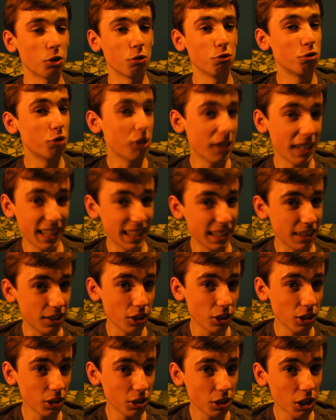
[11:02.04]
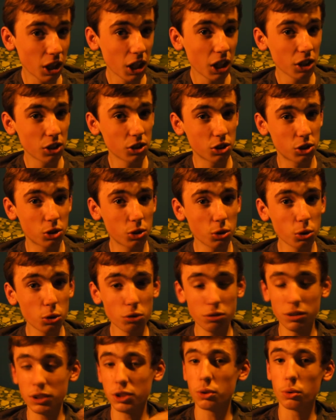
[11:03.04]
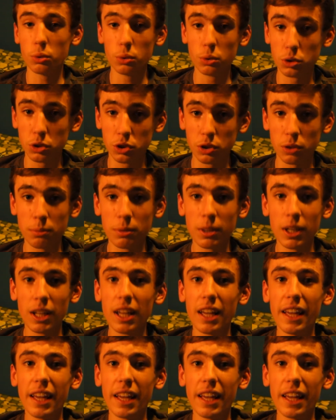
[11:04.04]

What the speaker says: are really good, the story's awesome,